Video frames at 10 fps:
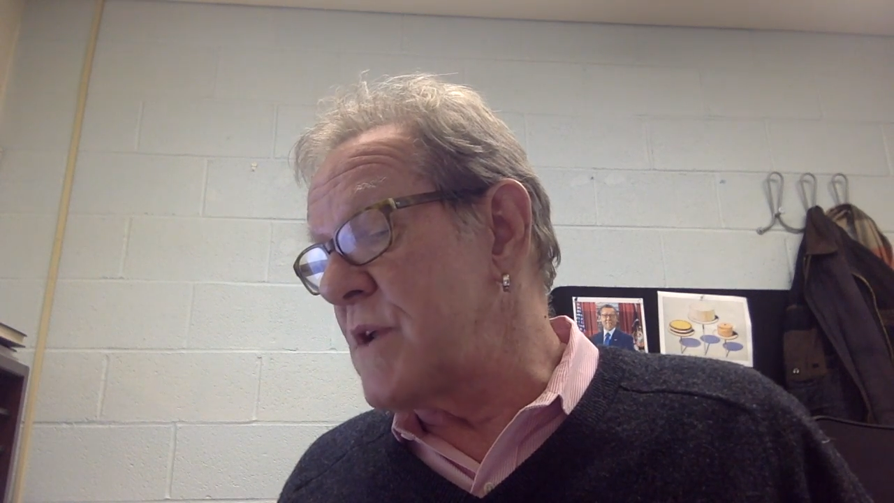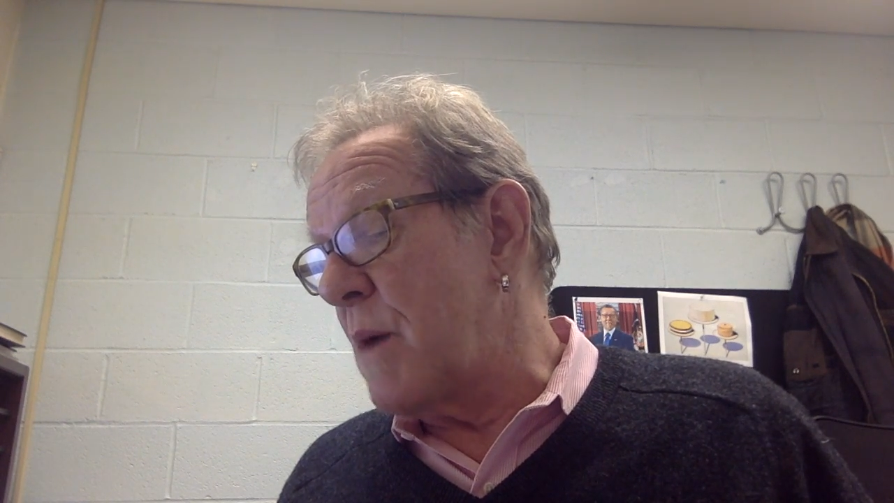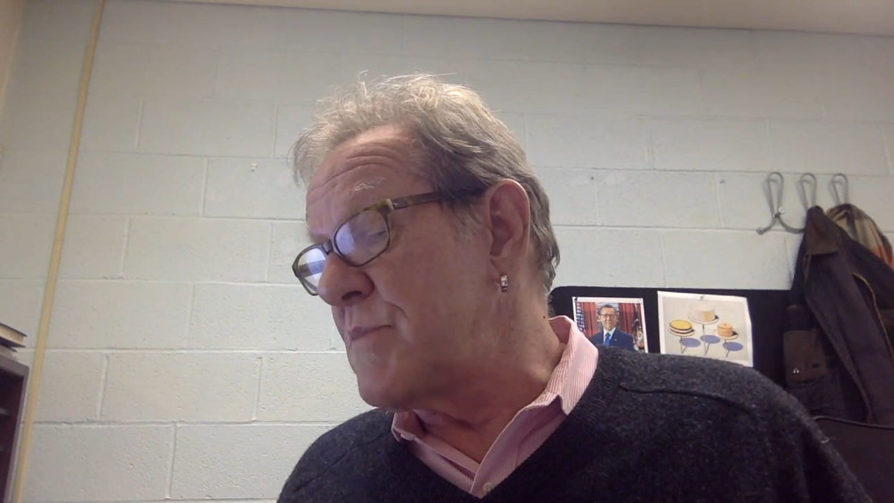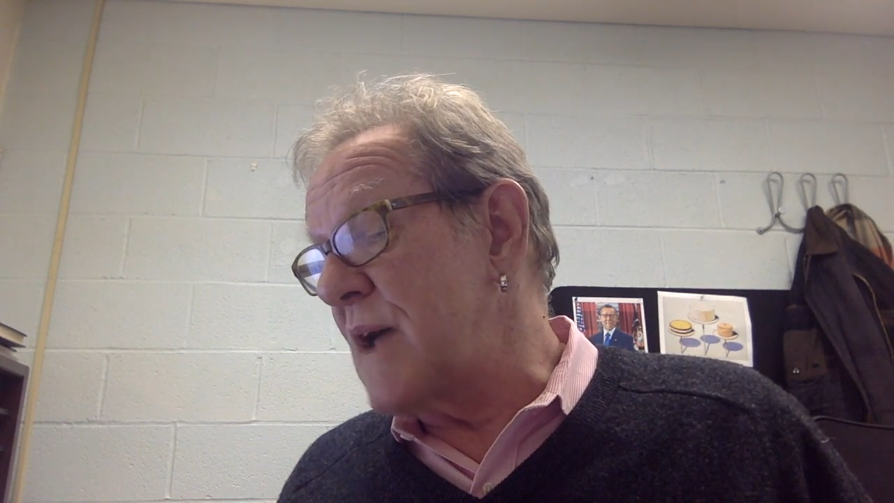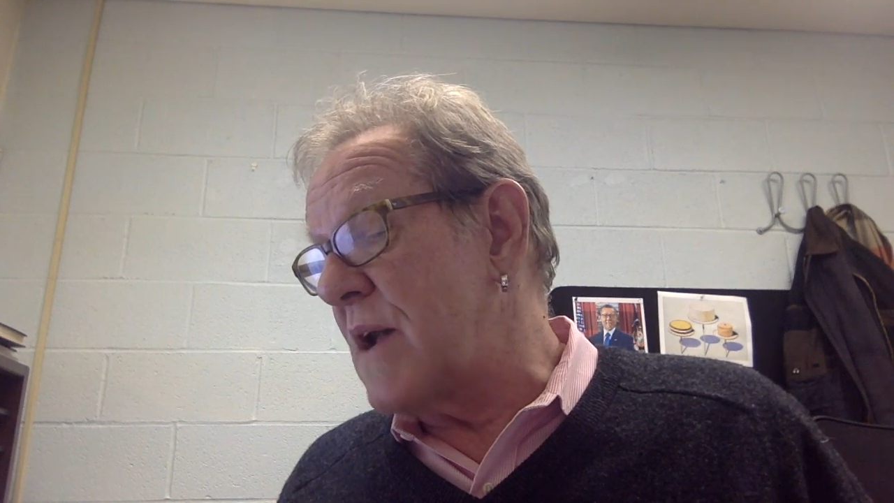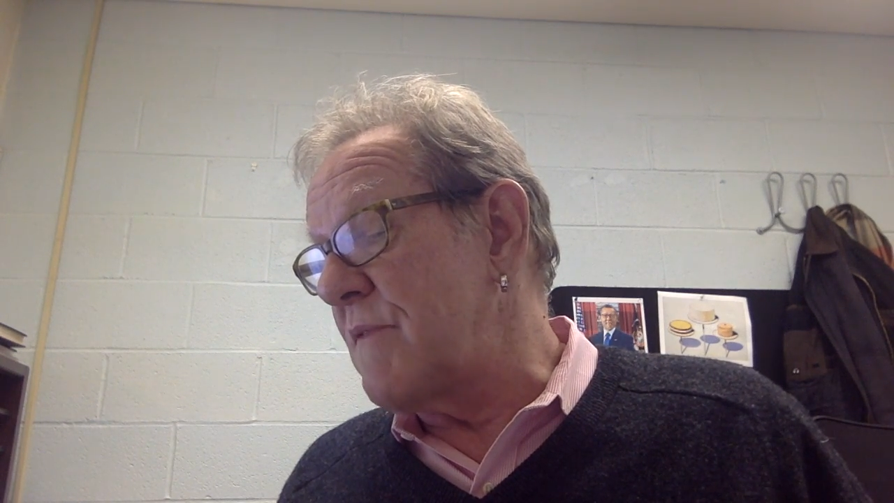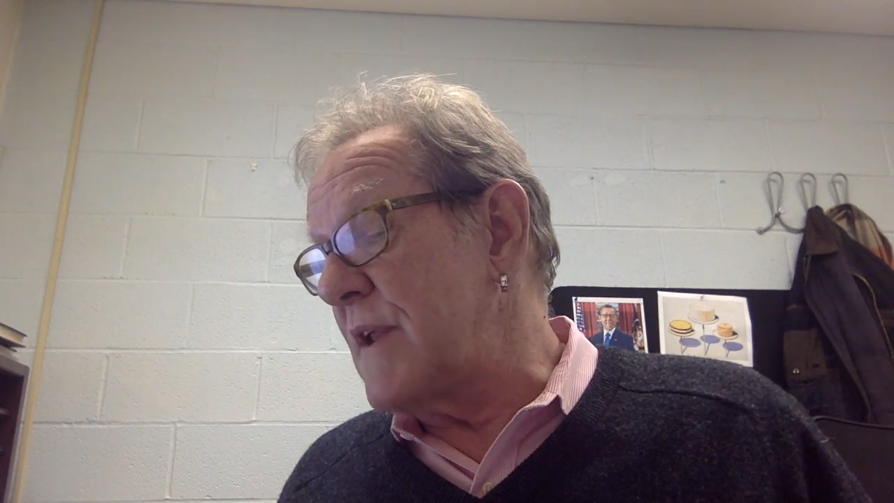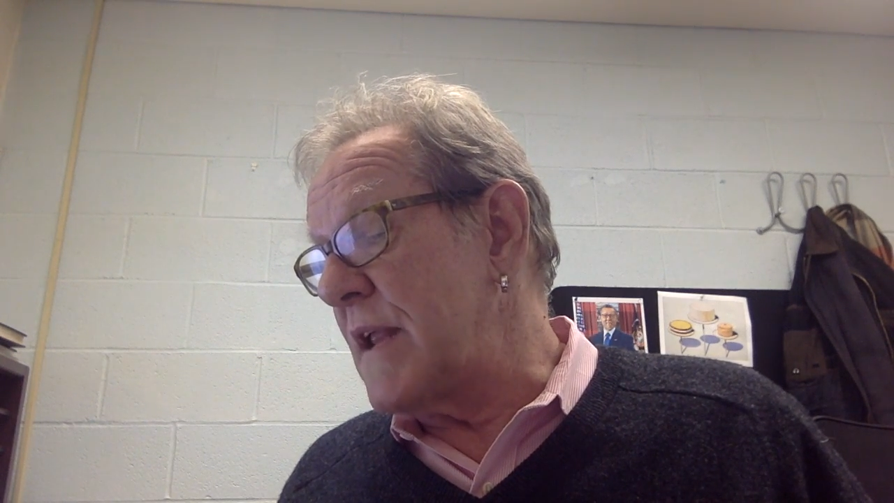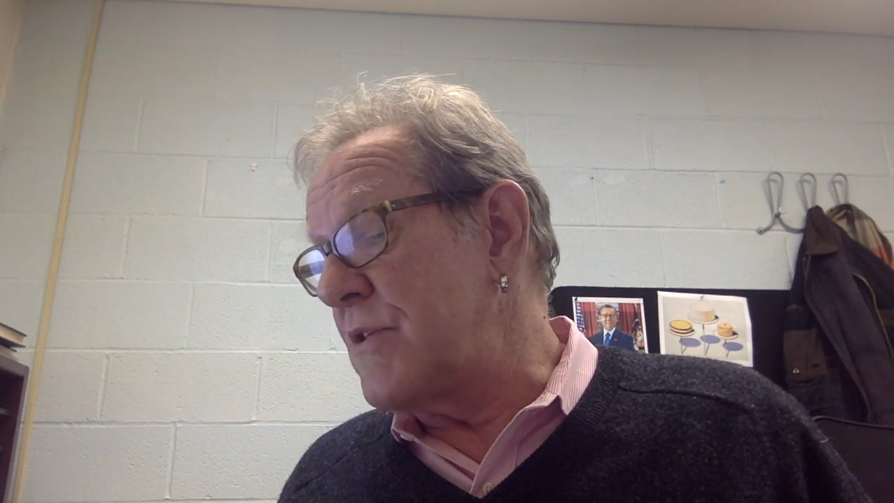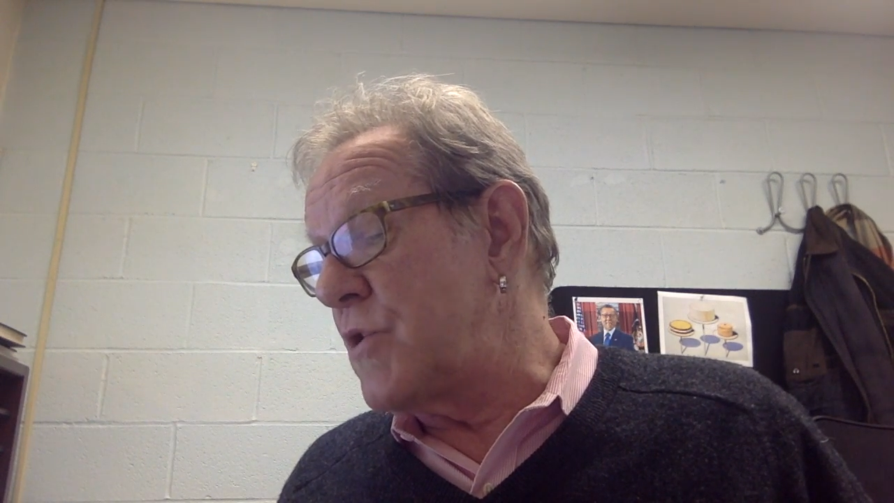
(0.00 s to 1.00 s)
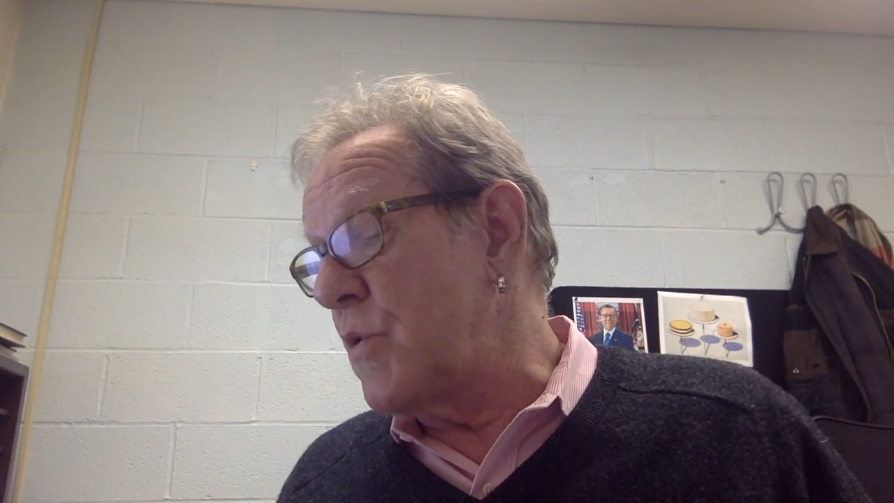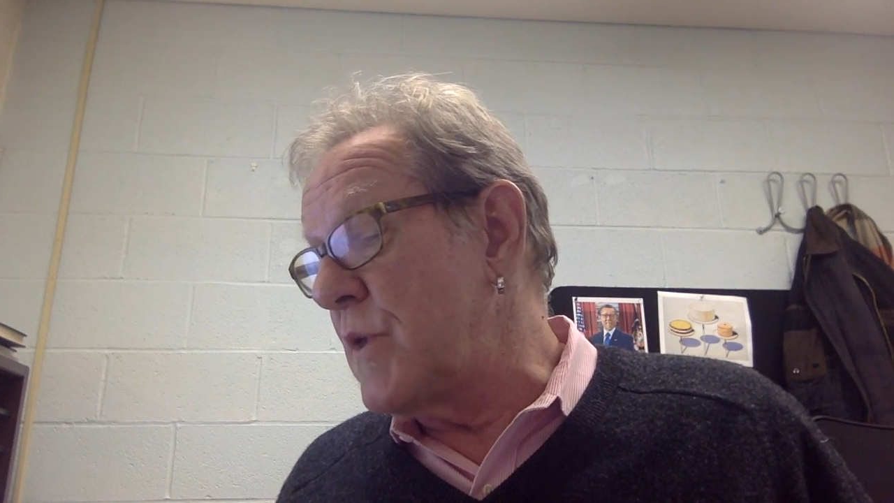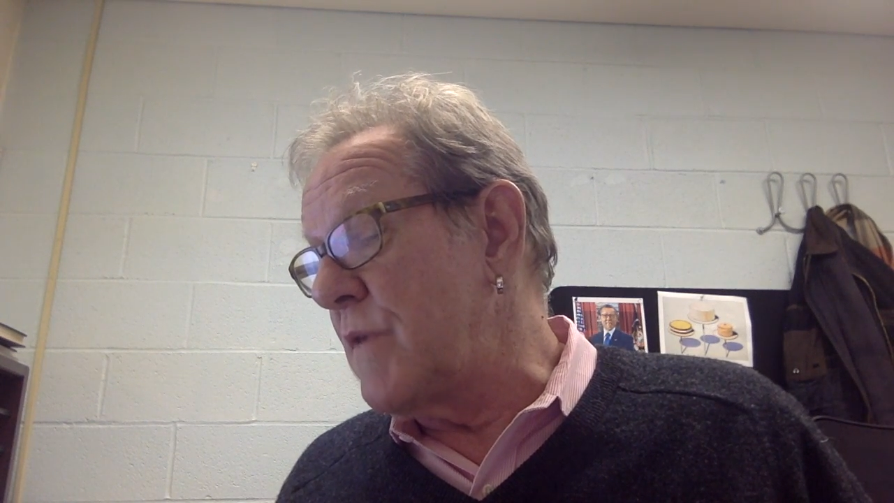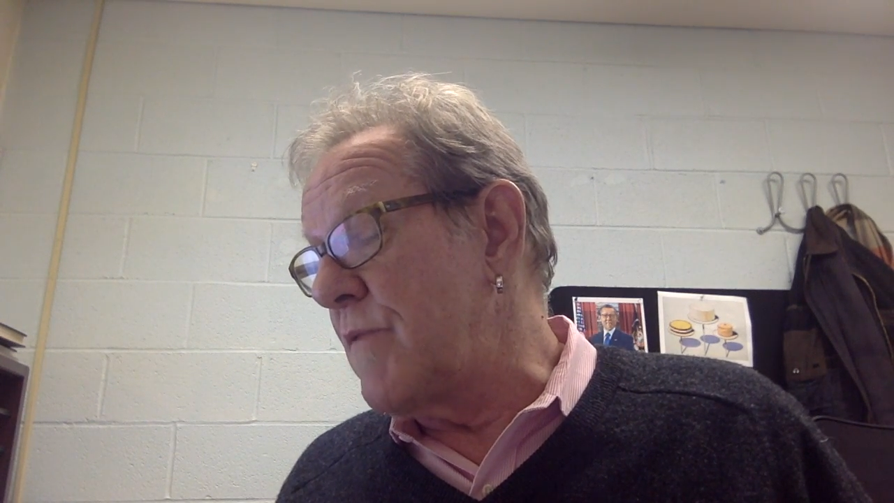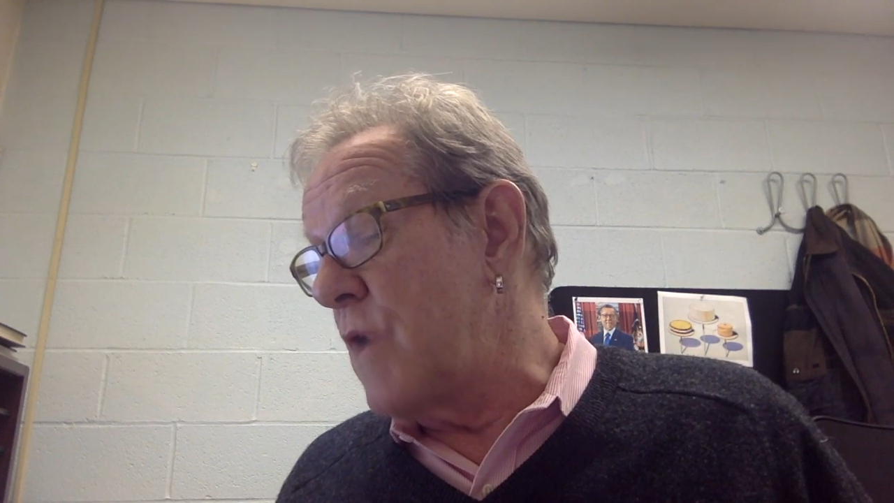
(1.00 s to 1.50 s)
comes out of an
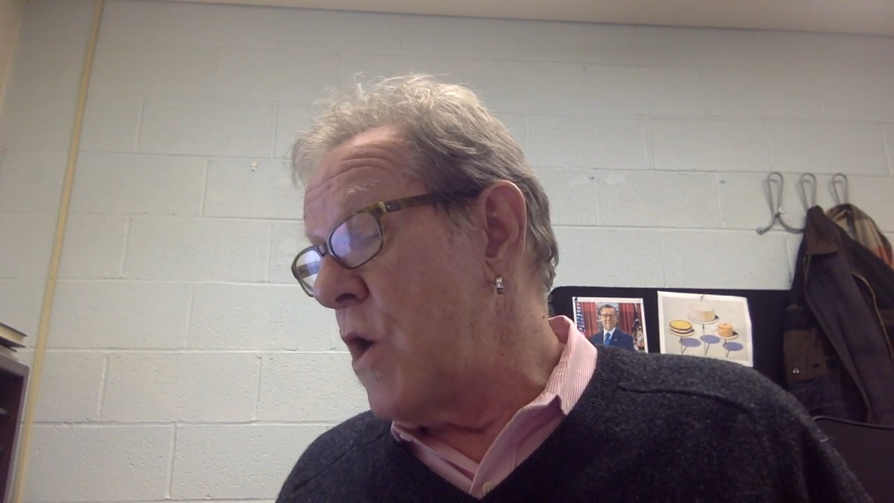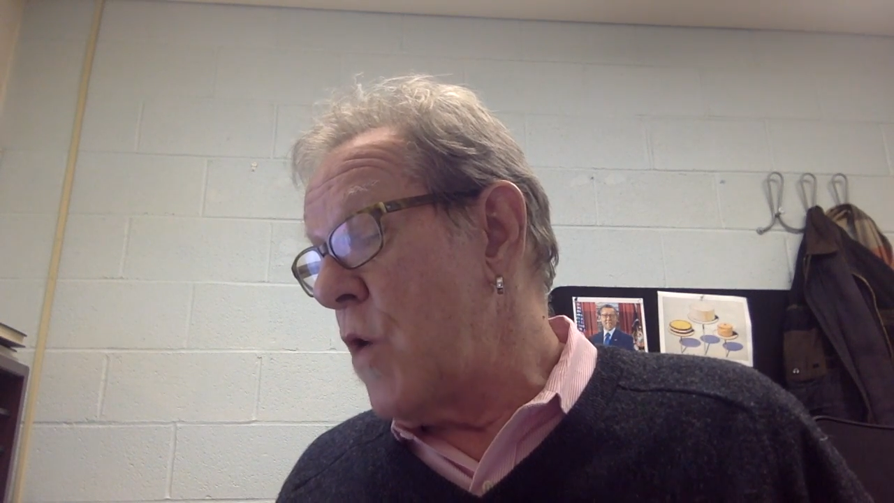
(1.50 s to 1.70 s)
intuitive